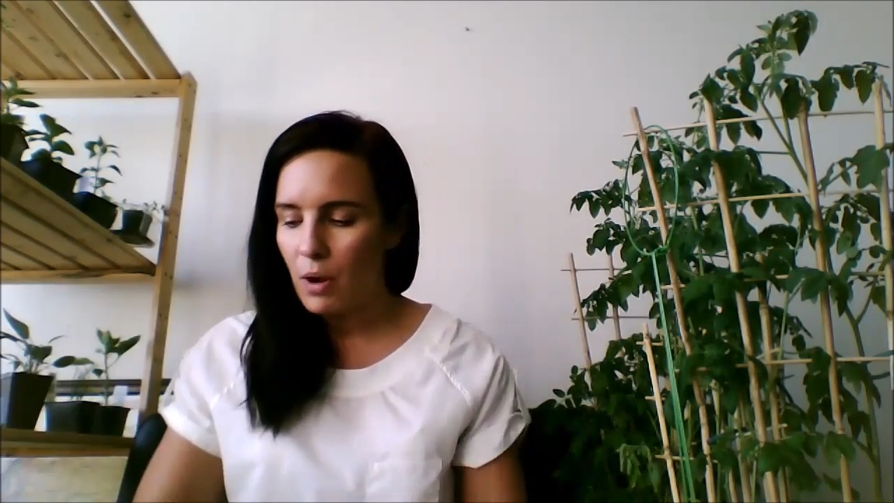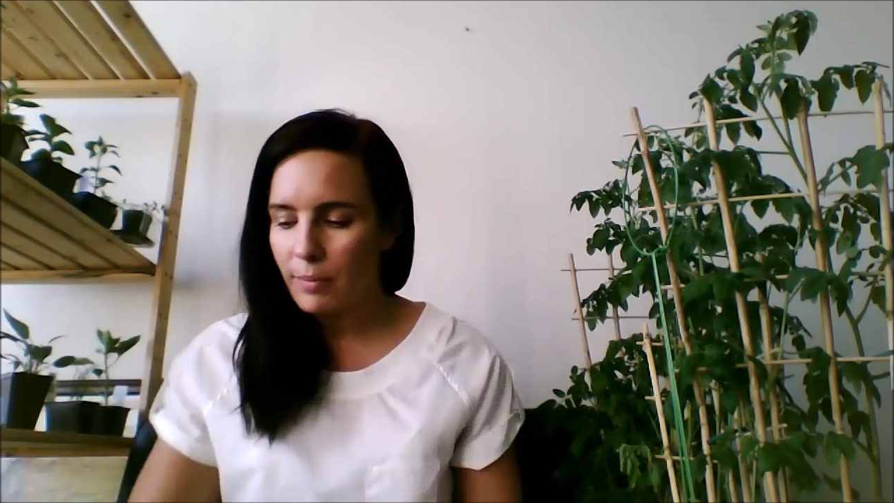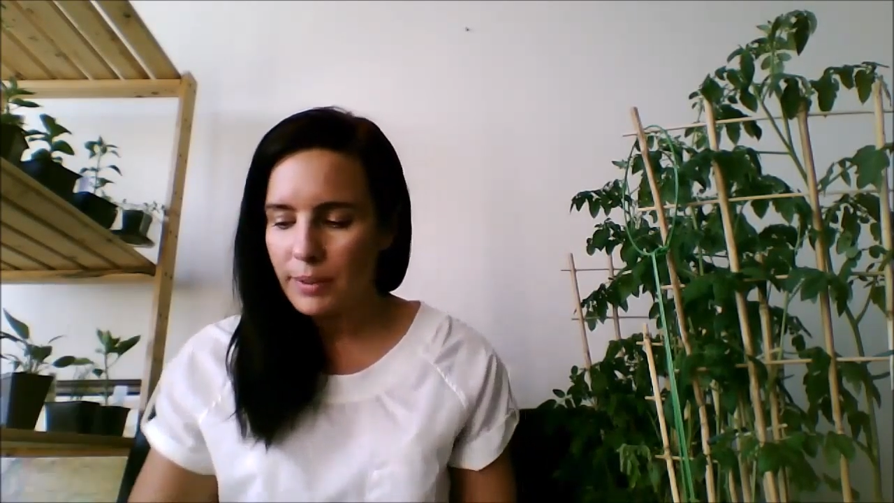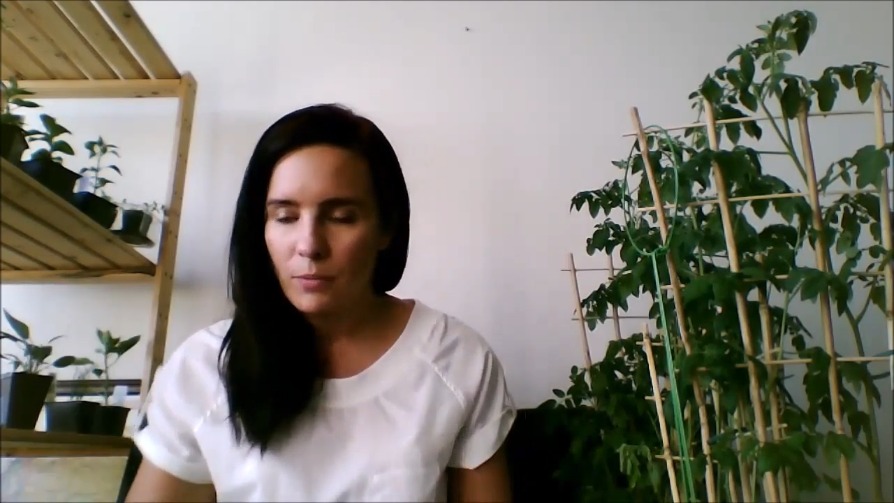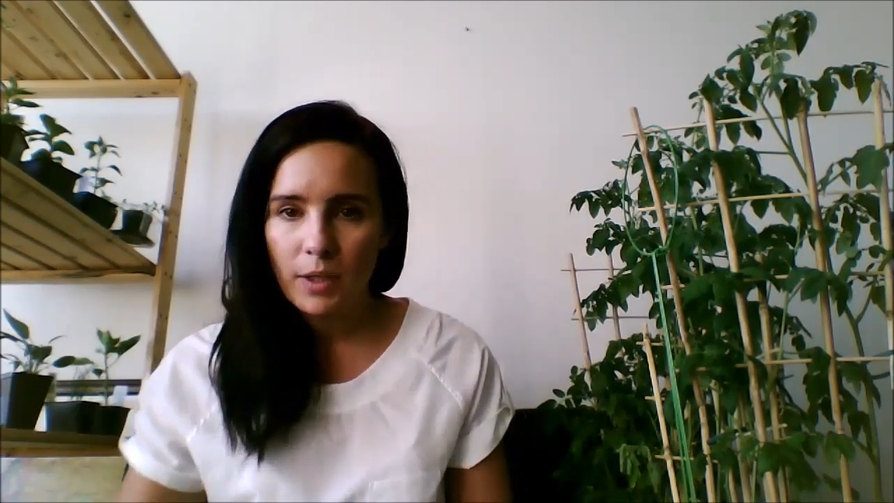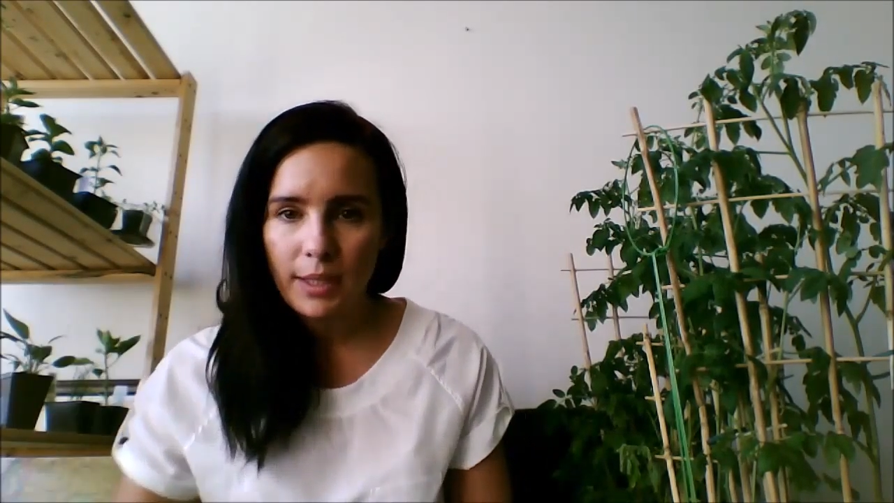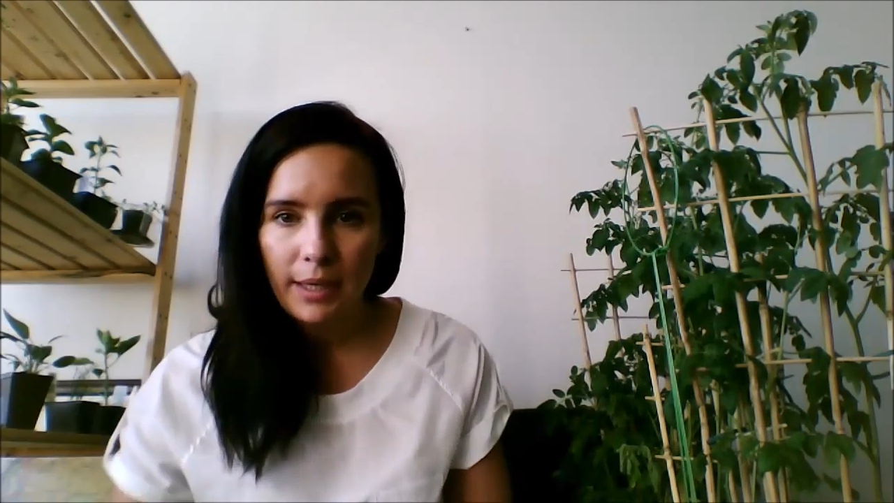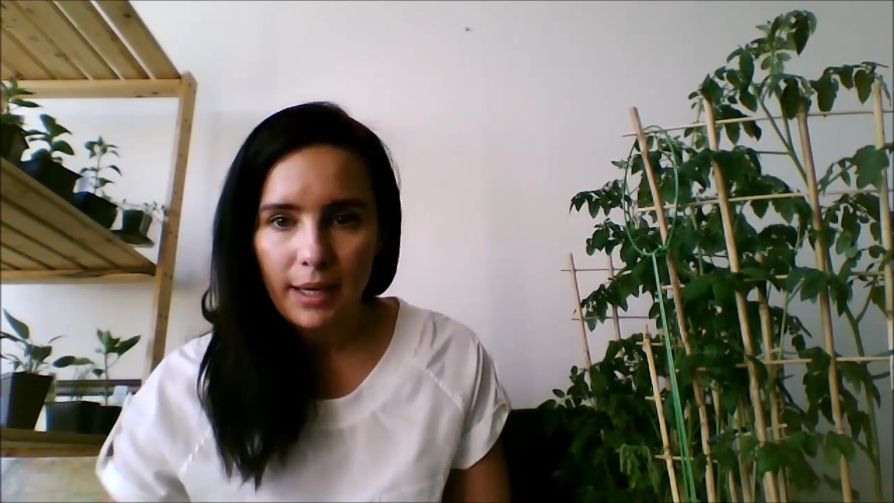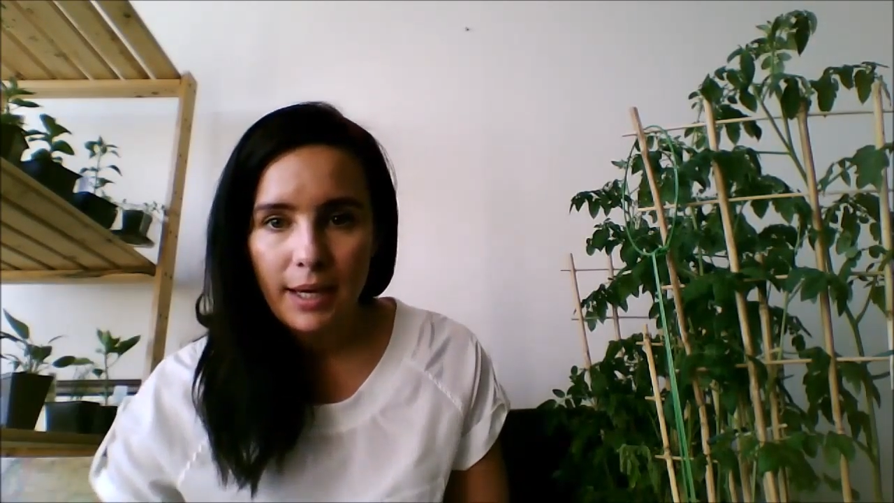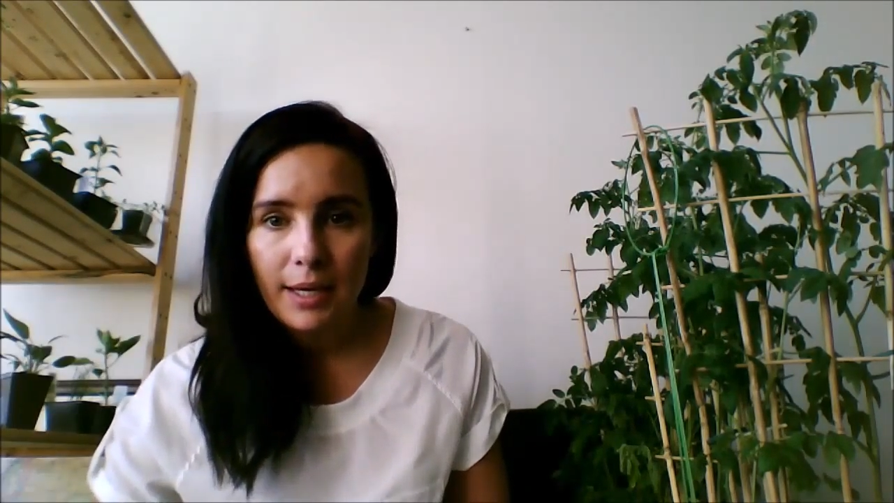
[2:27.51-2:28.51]
probably want to
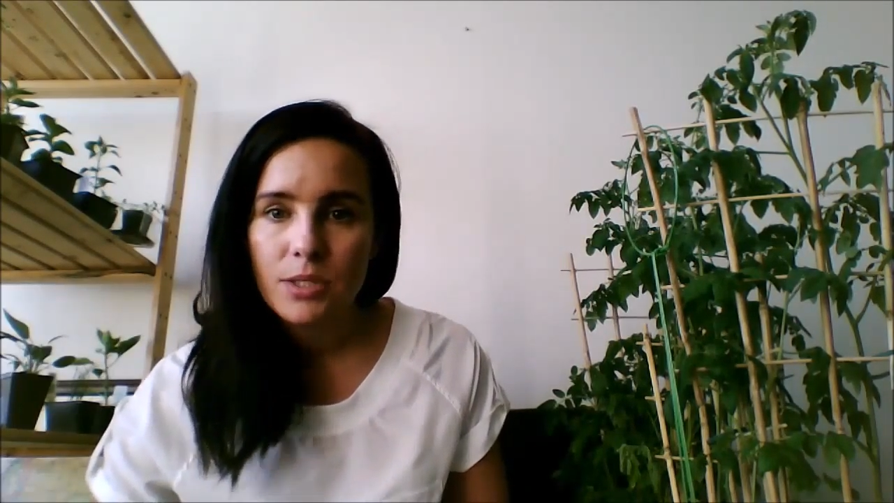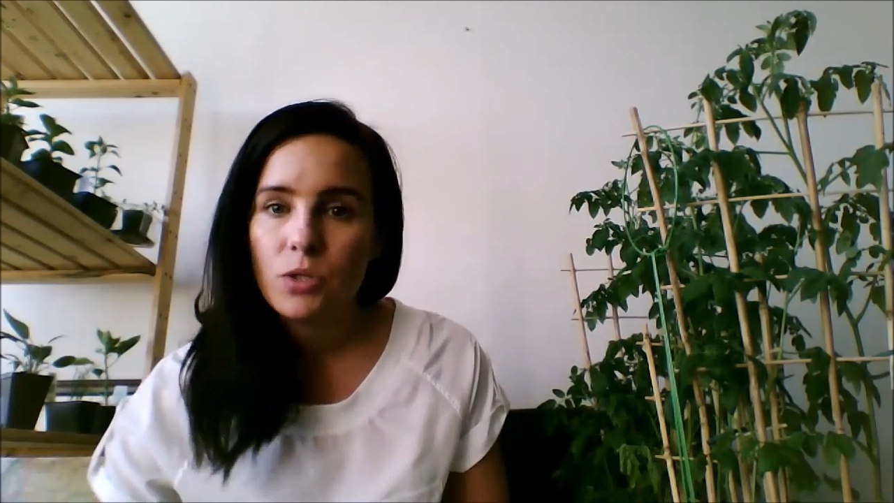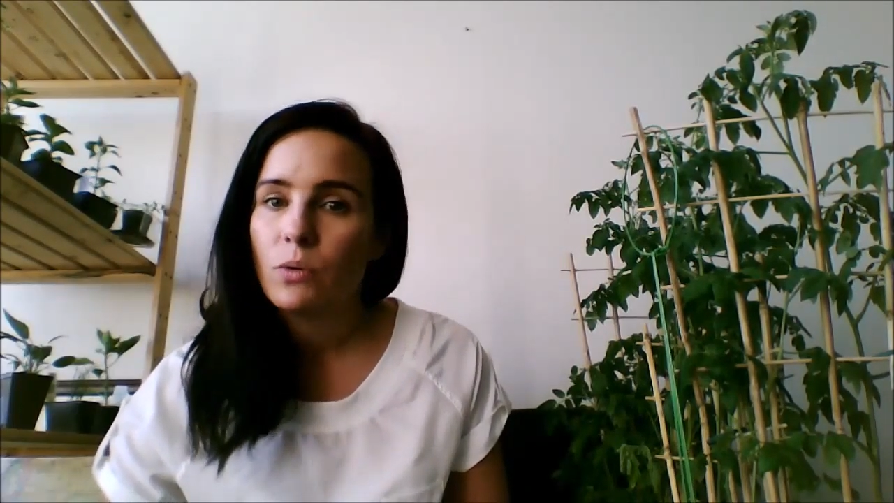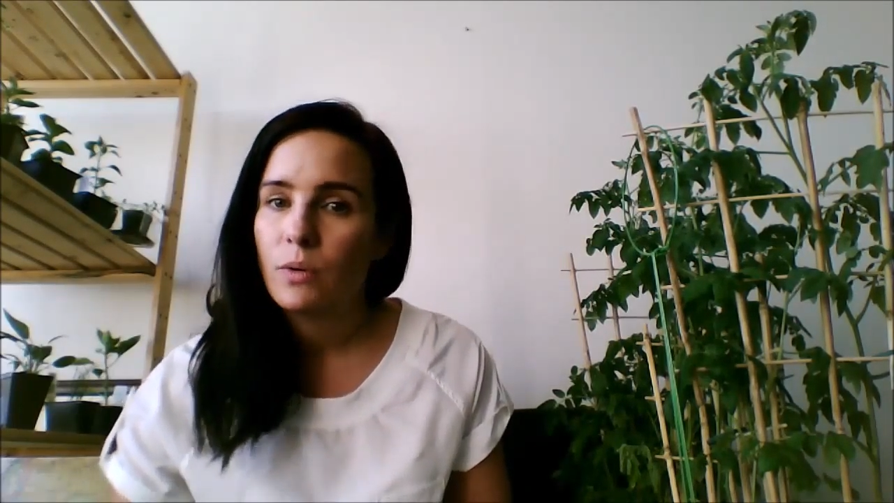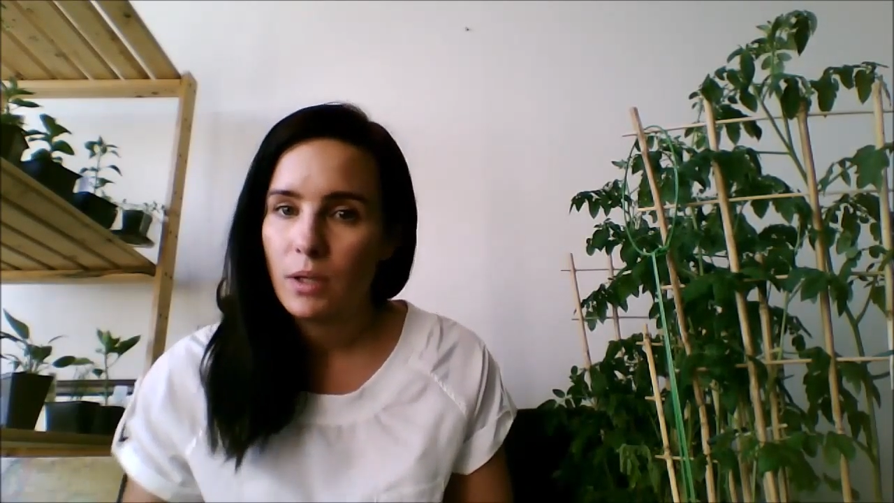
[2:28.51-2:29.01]
get as you go